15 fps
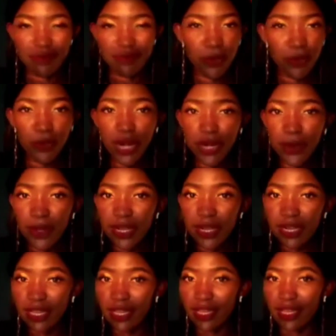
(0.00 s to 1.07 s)
work on
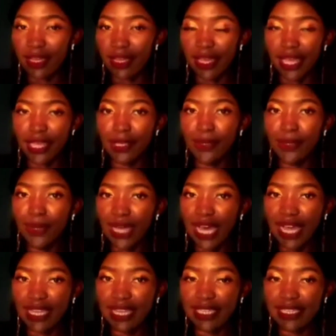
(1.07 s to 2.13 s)
and look
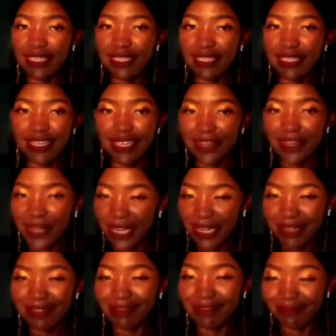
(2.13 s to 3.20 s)
at on
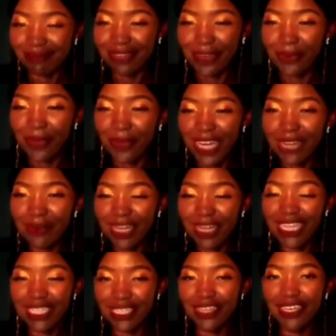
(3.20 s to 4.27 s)
a really, really
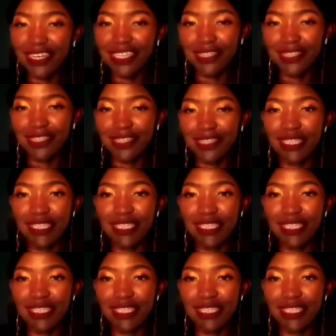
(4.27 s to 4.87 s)
serious basis.